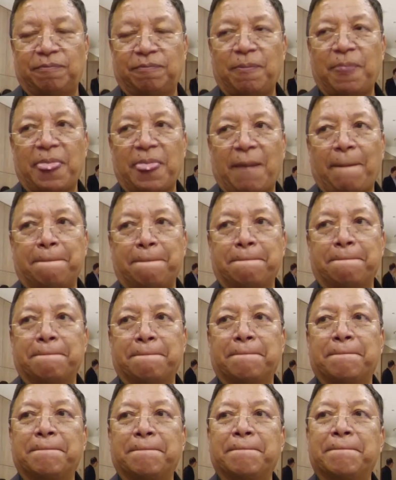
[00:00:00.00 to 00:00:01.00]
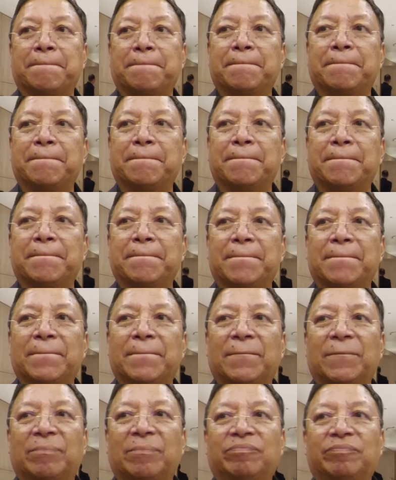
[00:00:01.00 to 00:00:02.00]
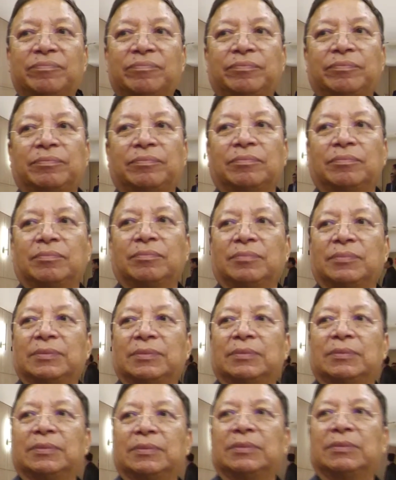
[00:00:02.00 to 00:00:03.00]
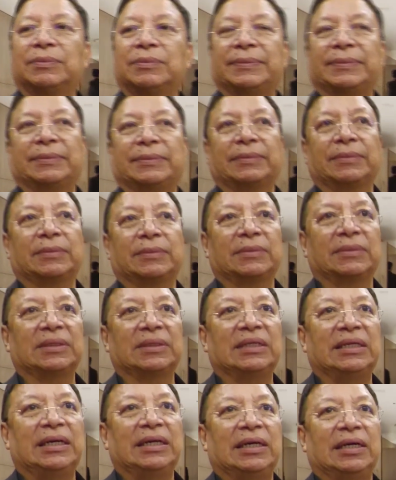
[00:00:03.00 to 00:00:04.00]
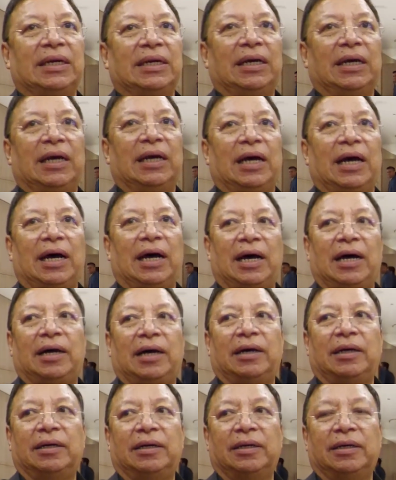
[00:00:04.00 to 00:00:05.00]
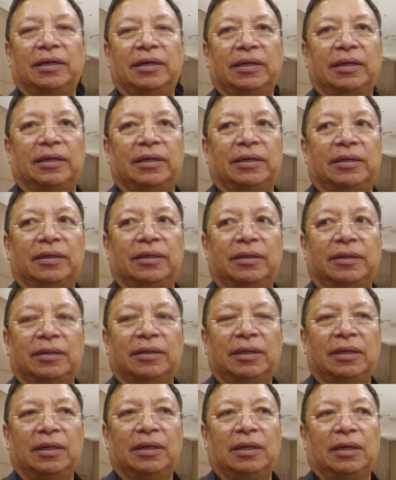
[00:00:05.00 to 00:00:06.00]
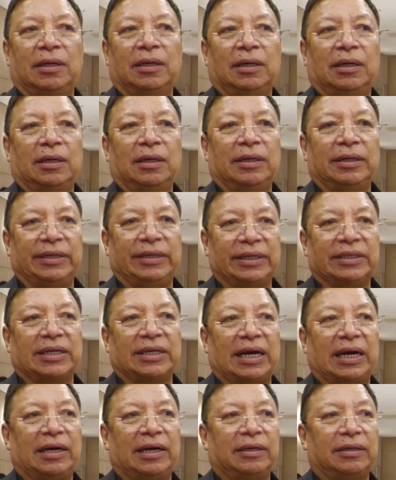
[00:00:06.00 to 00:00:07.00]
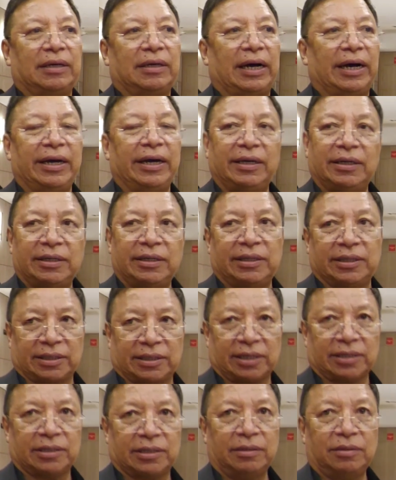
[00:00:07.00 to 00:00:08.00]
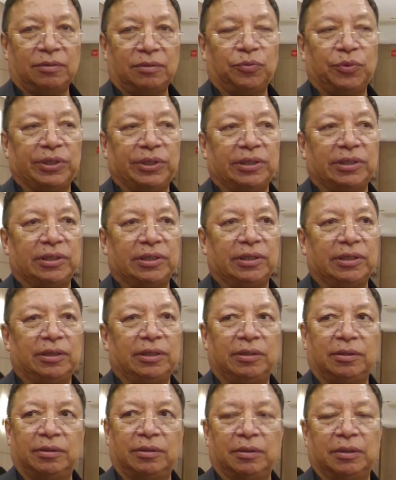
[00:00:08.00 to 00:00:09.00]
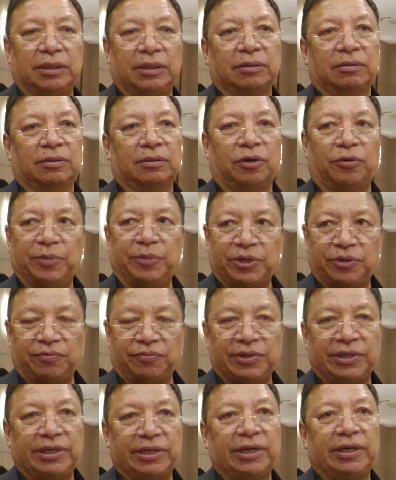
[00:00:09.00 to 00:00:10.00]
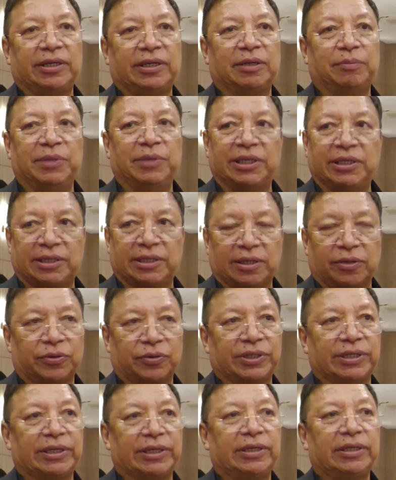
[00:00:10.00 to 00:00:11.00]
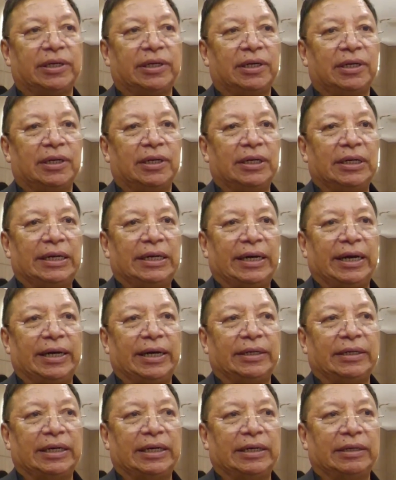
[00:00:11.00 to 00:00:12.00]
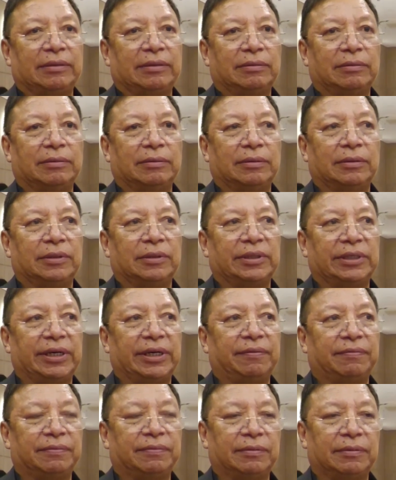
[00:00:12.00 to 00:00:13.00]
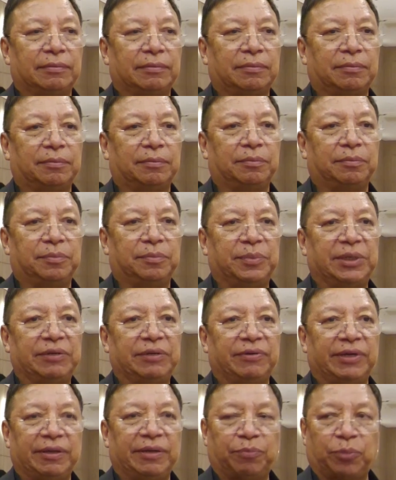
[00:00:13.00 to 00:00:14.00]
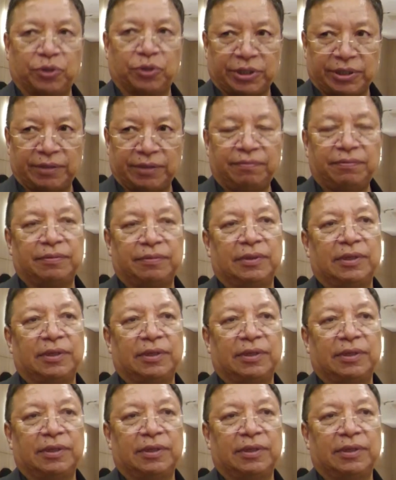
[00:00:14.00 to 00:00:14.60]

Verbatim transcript: So you just mentioned, uh, you know, DoNER ministry. You can submit the proposal. Uh, you can tell us about that. Yes, uh, I had a discussion with the uh, Government of India and the Minister concerned and uh, they have been very positive.